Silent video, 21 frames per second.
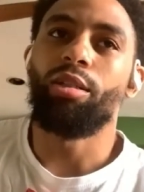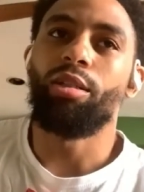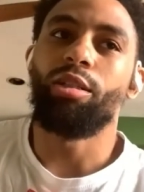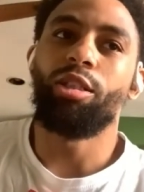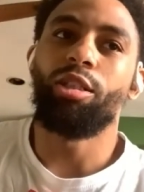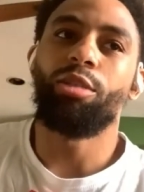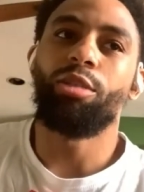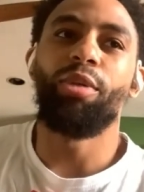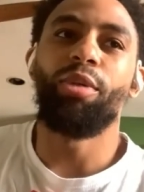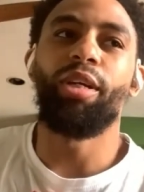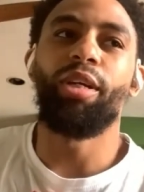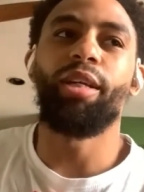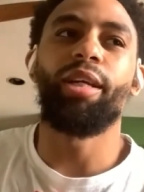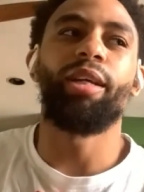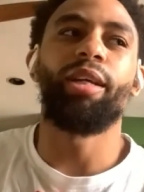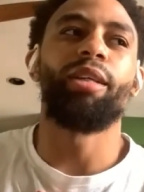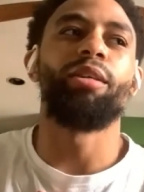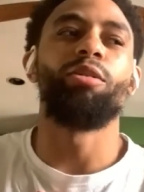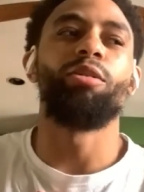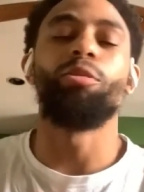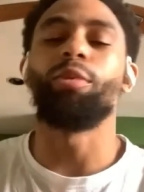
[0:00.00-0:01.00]
just being
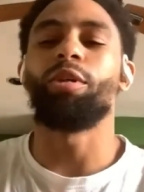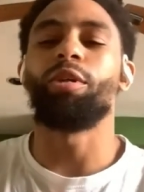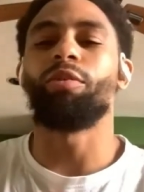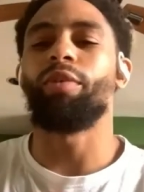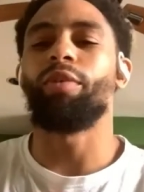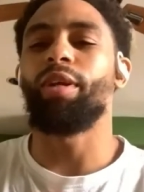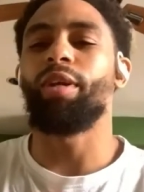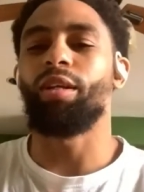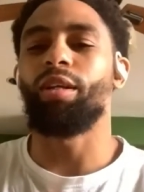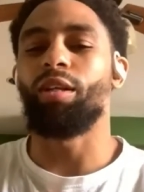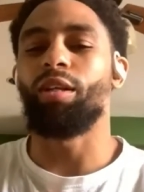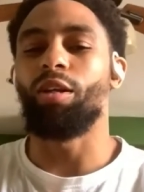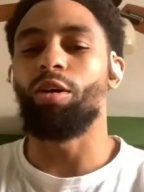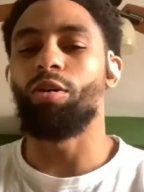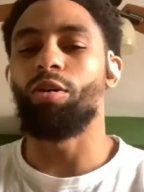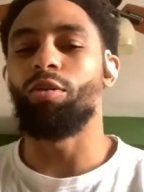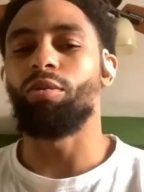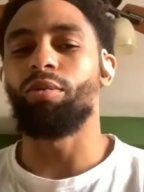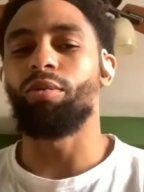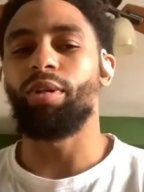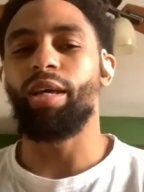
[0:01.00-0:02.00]
at Neumann Goretti
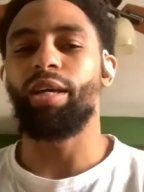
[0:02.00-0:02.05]
alone,